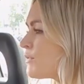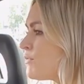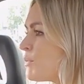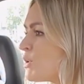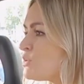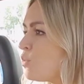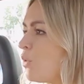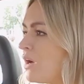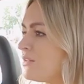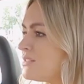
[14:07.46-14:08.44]
some of the
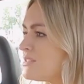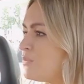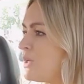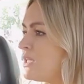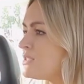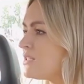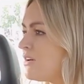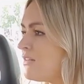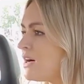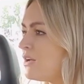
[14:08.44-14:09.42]
most wildest
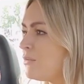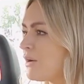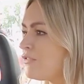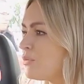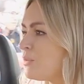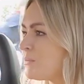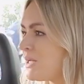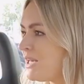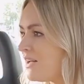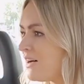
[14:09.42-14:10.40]
opinions I've ever heard about football in my